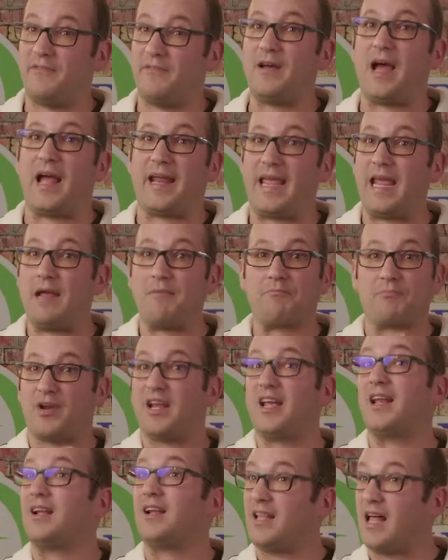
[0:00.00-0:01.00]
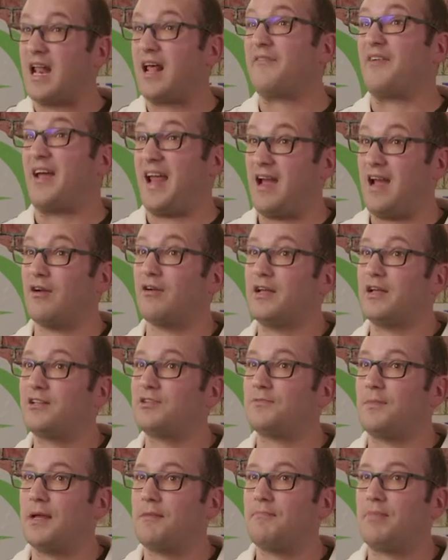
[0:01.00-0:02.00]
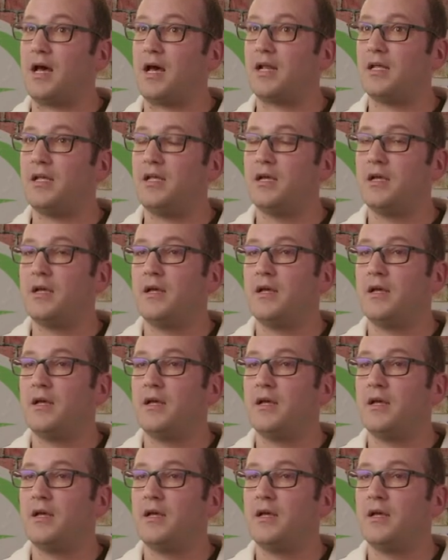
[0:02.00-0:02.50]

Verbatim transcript: I can't bring in a lot of air into my body,